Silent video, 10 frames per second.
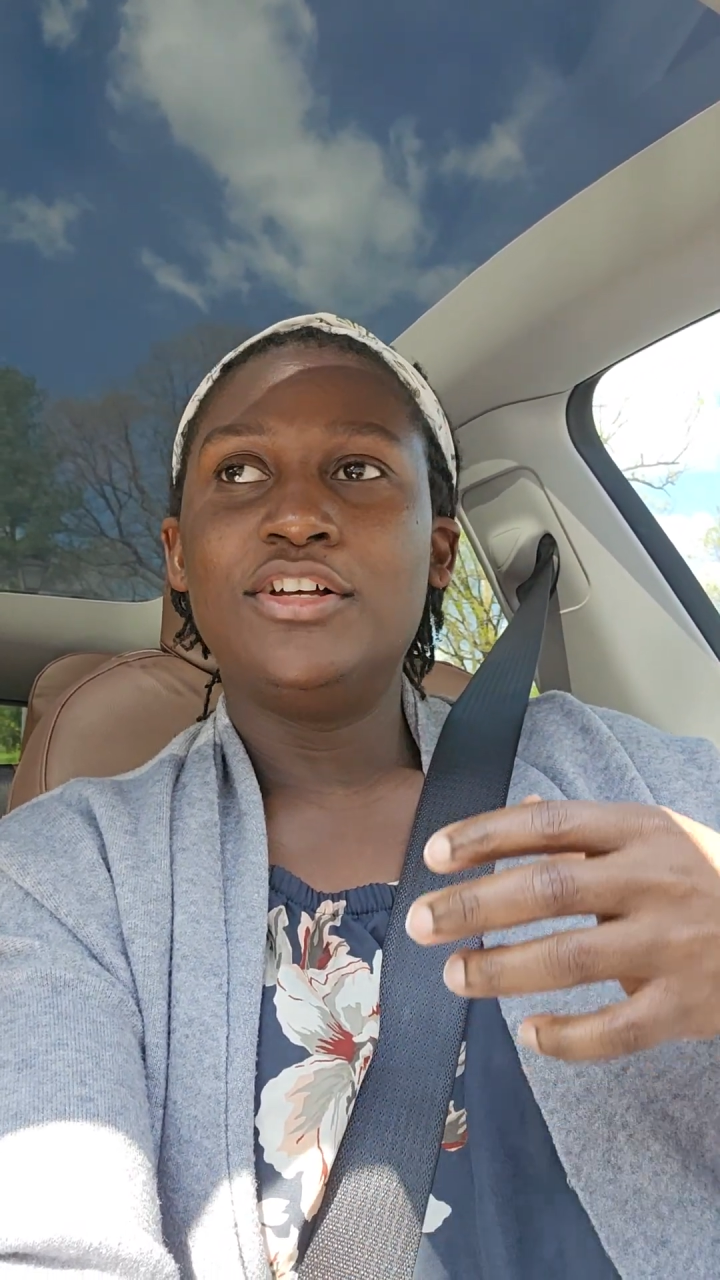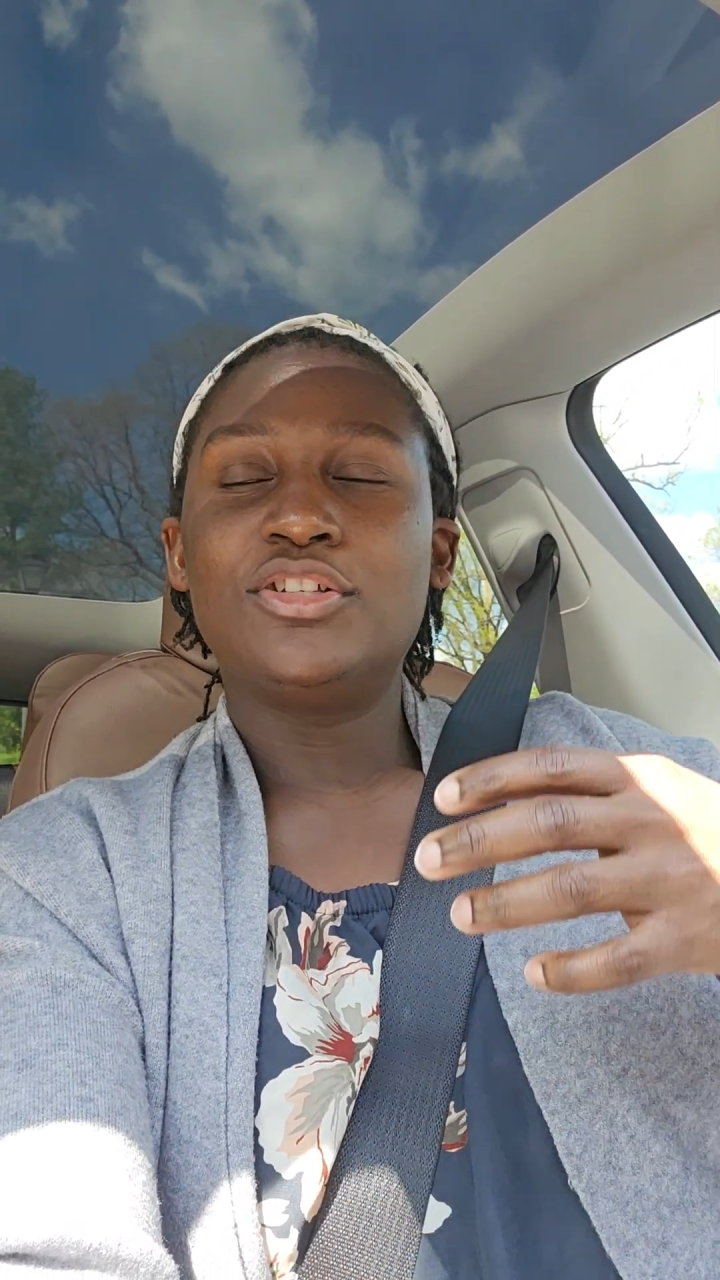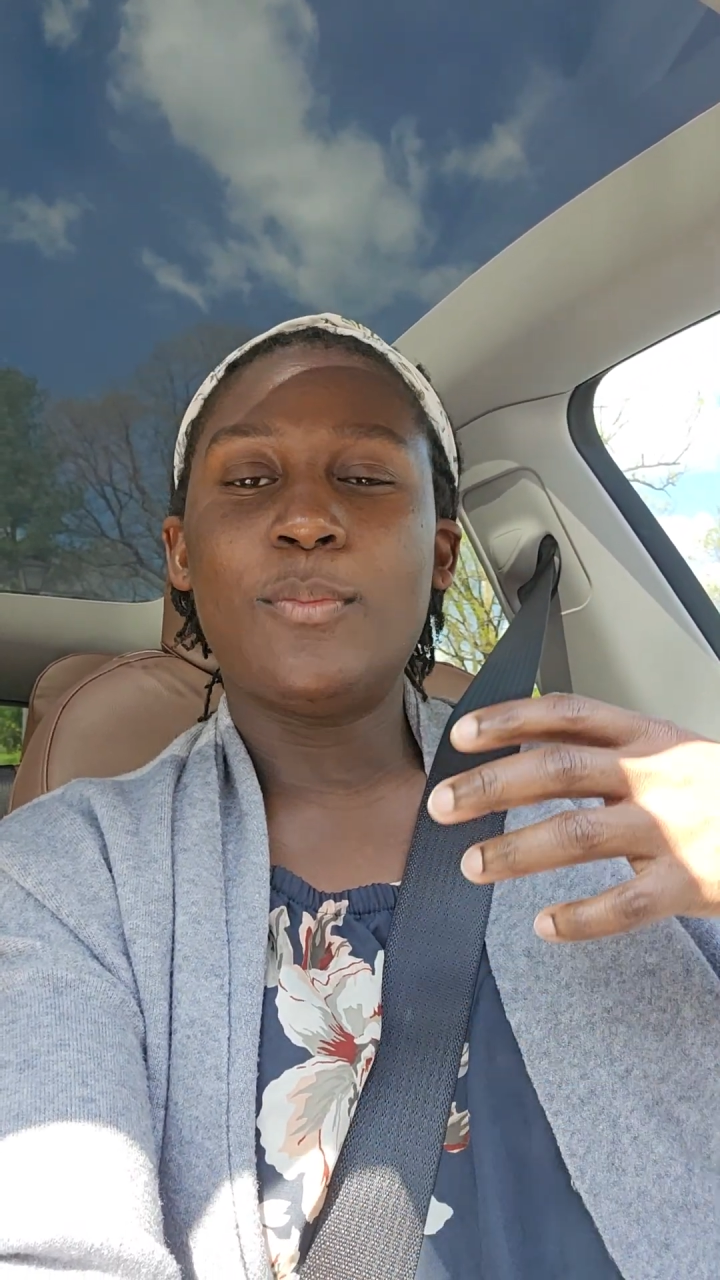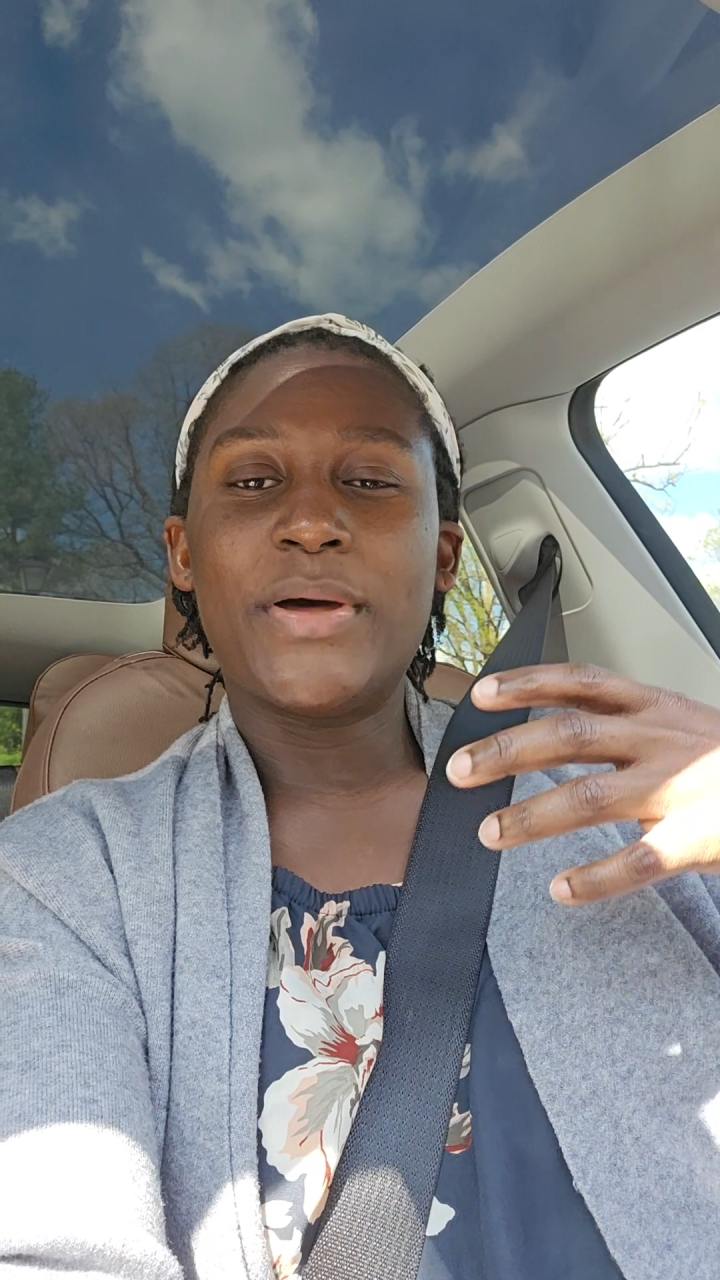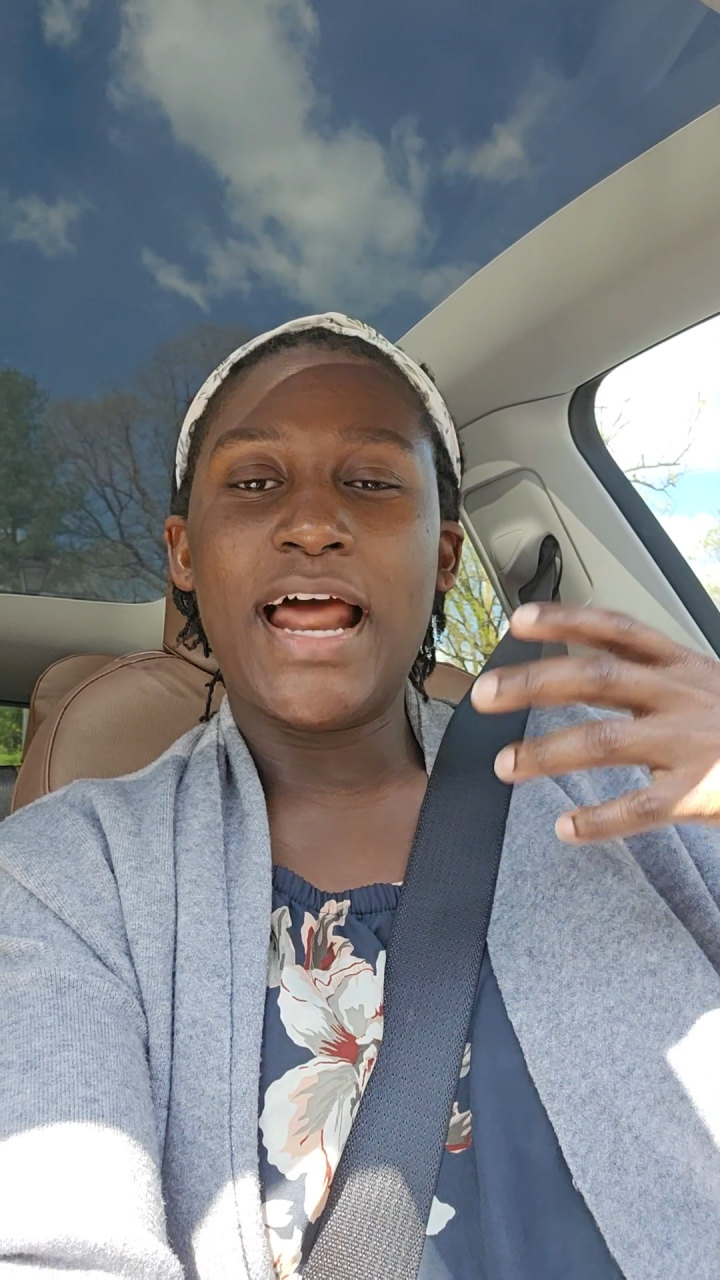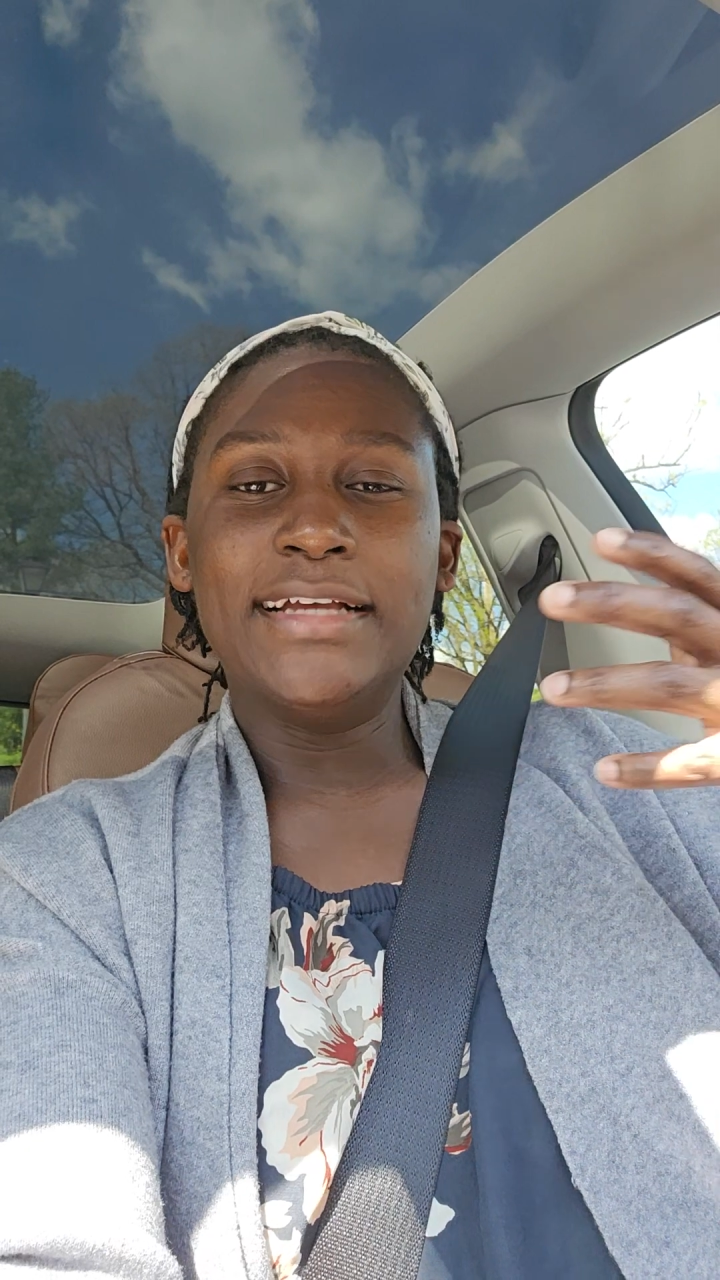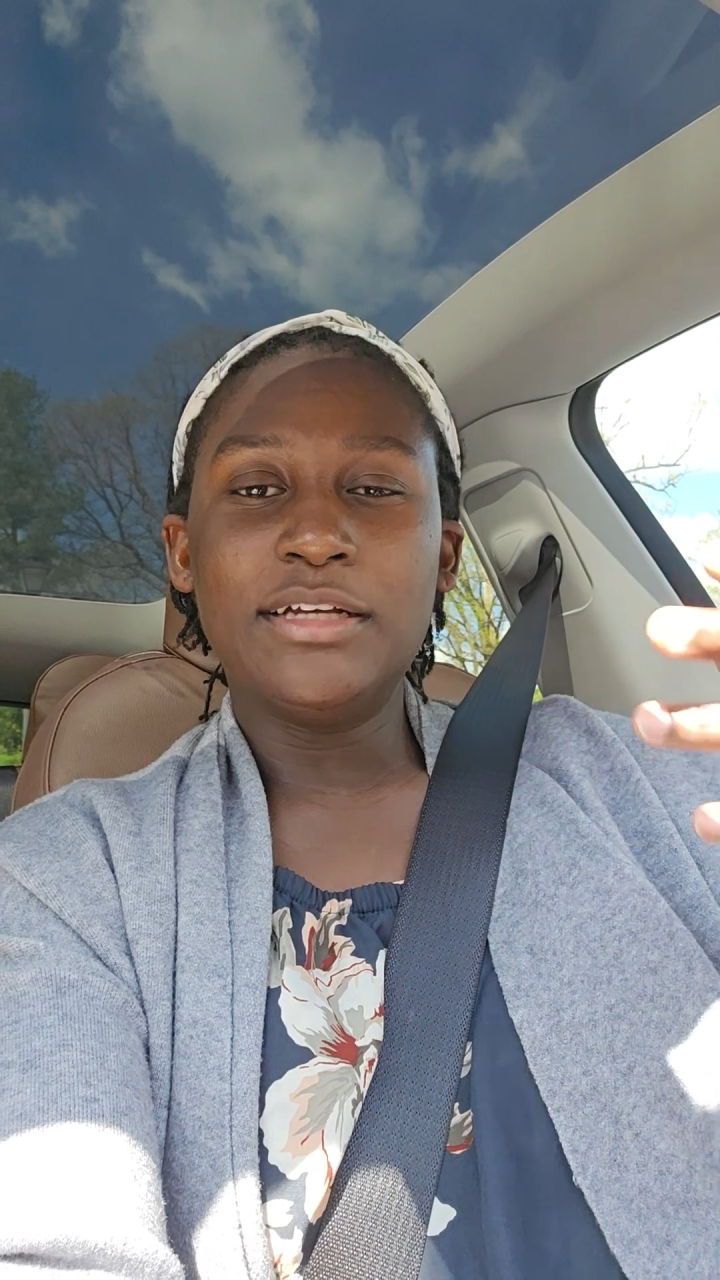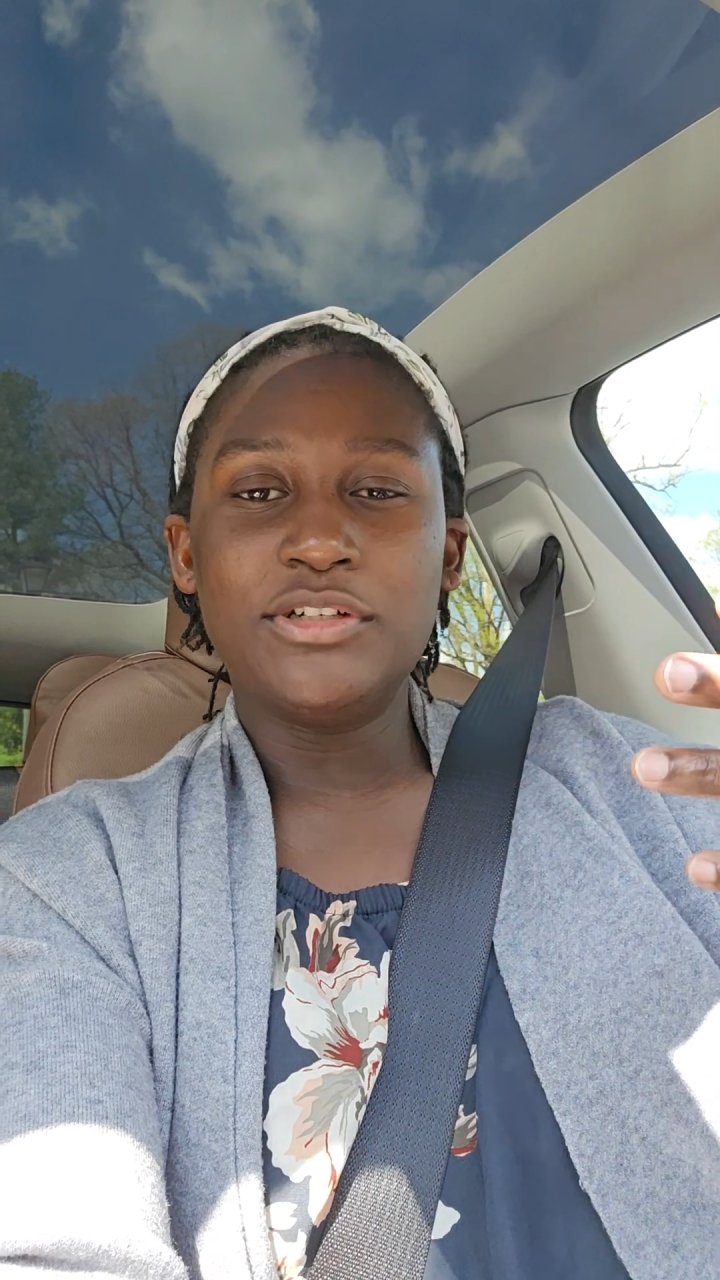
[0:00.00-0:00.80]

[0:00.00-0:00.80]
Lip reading: So, but as I